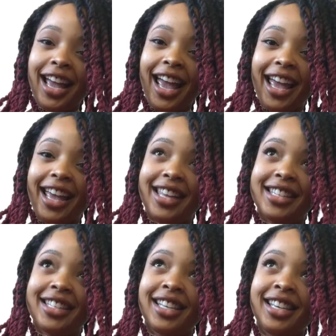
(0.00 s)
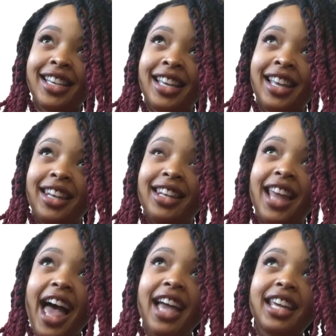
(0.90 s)
And
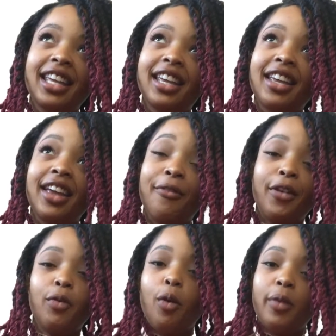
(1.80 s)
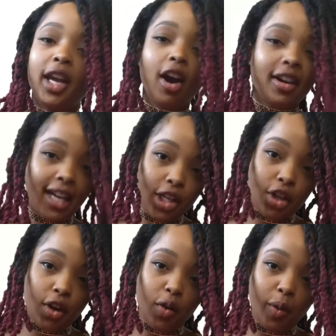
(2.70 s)
lack, and we are
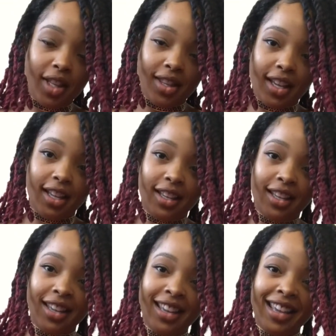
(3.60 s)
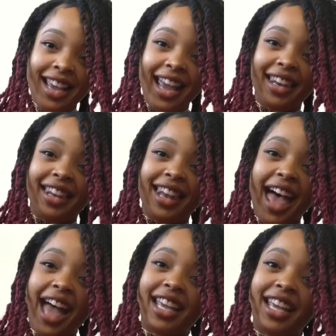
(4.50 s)
nature, one thing. And
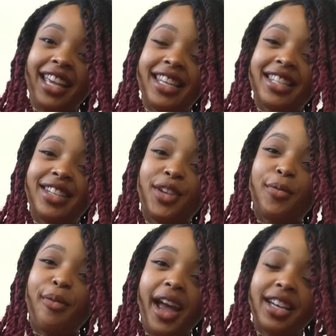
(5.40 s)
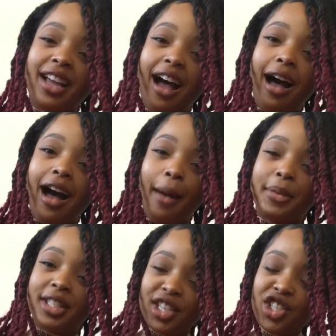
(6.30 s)
lack is the direct
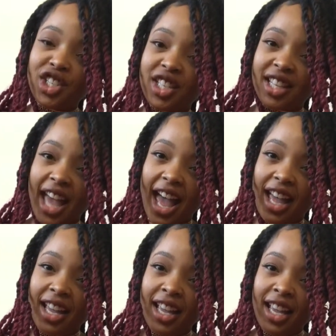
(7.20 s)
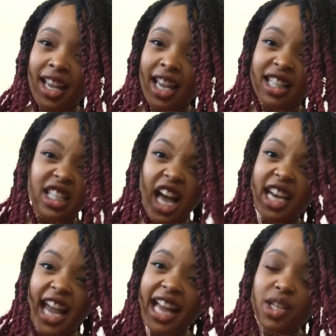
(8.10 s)
opposition to that. It's not
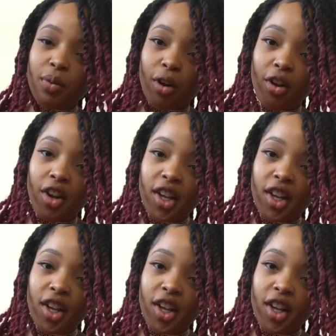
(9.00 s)
natural.